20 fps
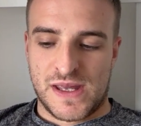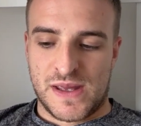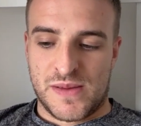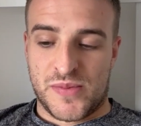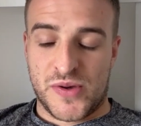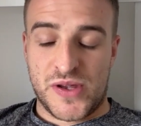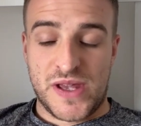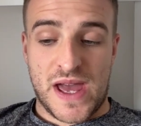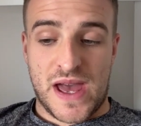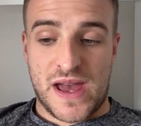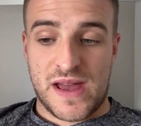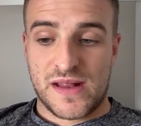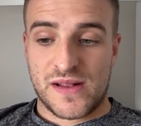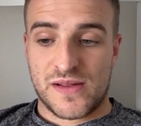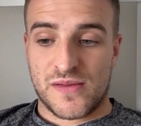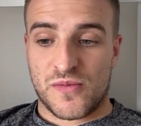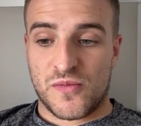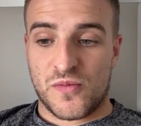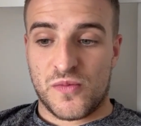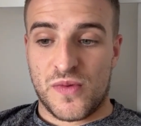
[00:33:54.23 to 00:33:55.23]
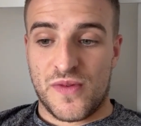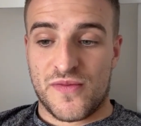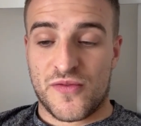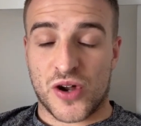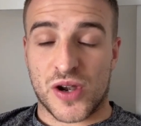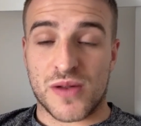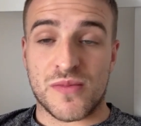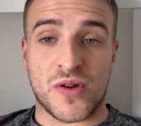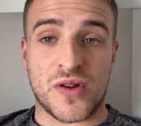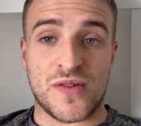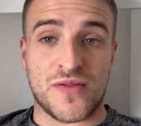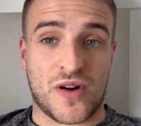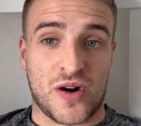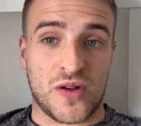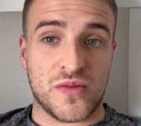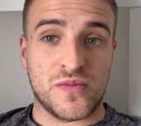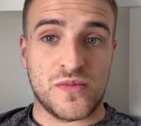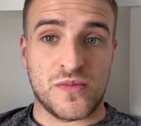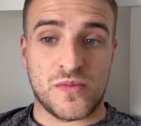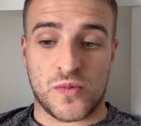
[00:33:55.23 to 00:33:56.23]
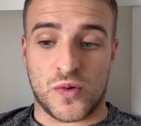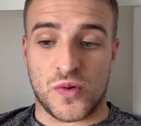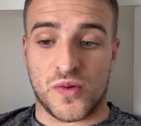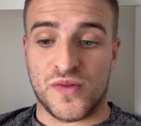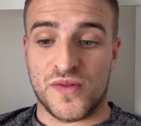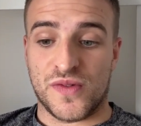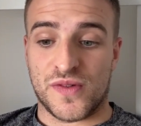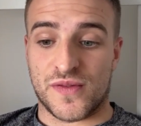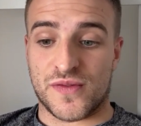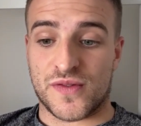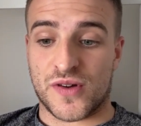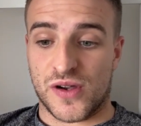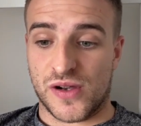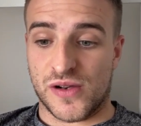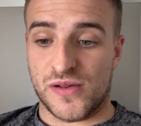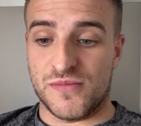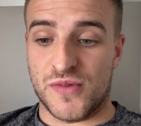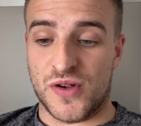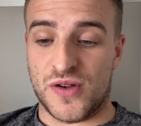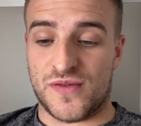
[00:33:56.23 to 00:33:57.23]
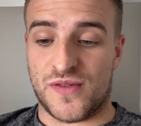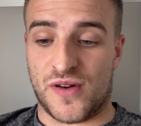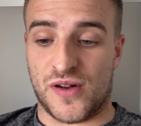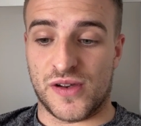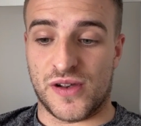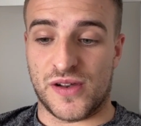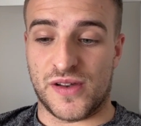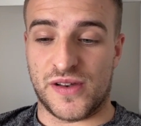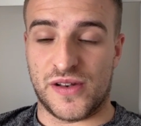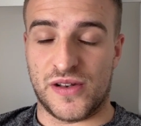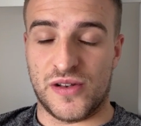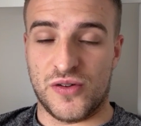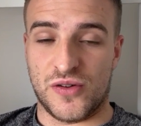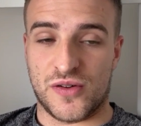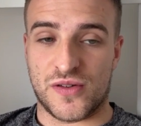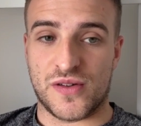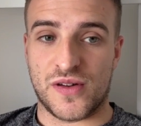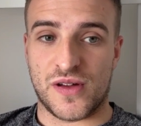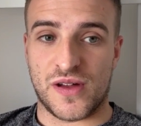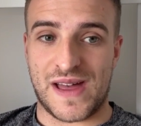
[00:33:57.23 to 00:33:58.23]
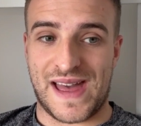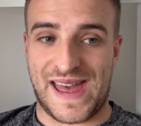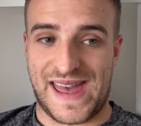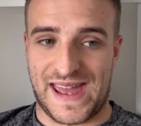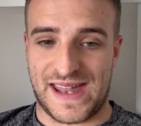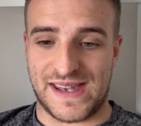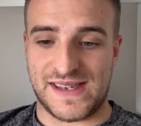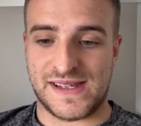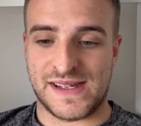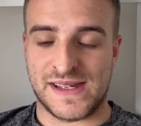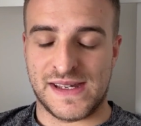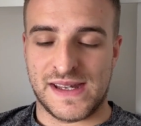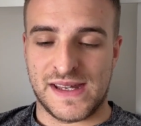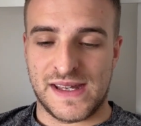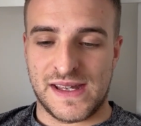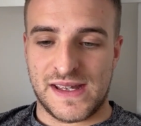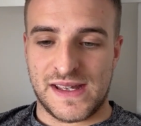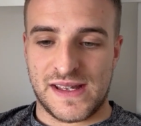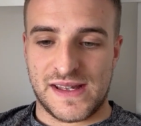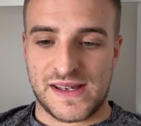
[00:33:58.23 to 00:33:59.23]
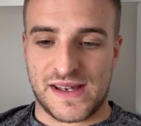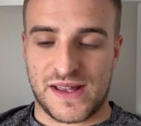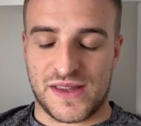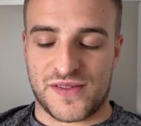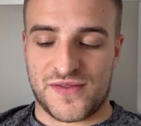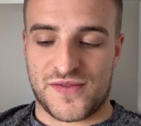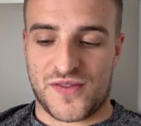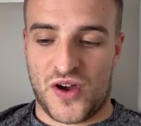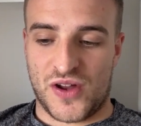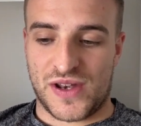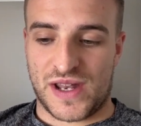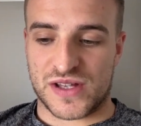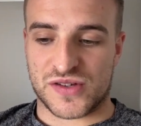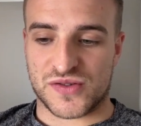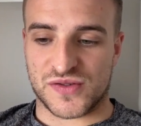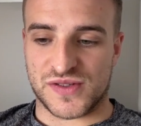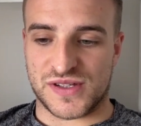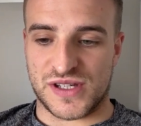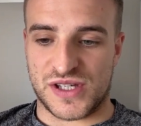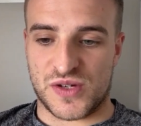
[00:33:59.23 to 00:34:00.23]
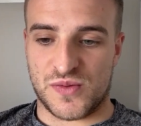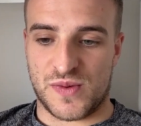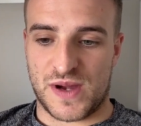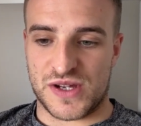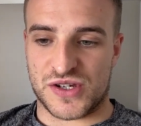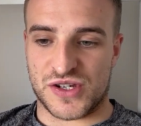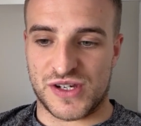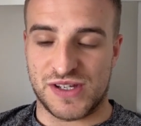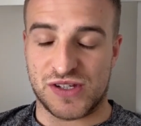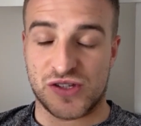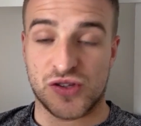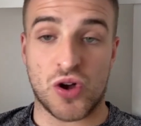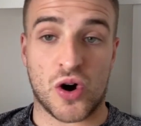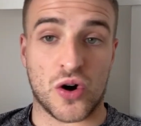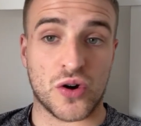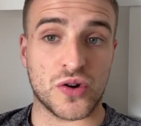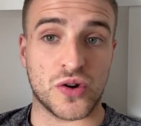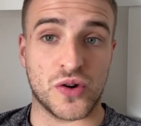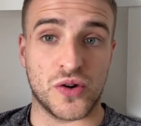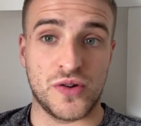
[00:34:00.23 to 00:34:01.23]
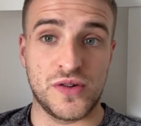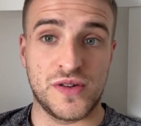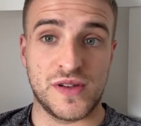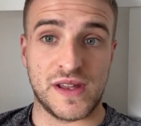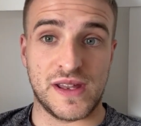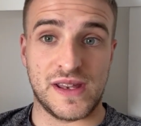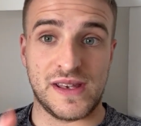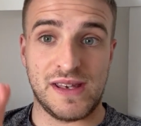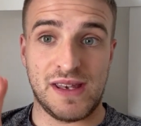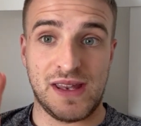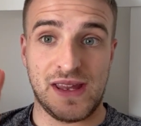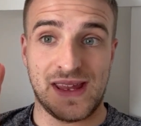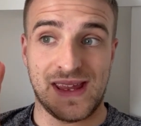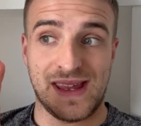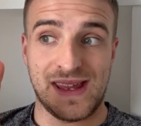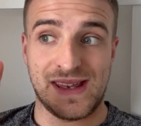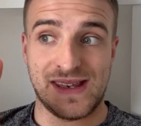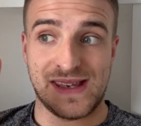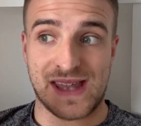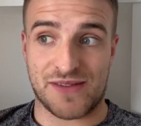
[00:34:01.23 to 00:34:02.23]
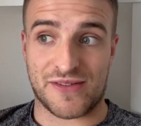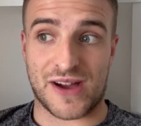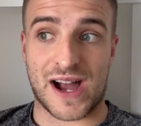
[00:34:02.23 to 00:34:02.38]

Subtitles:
but yeah, we've got to move on. Wolves have got to move on and look ahead. Now the financial situation is not good. It never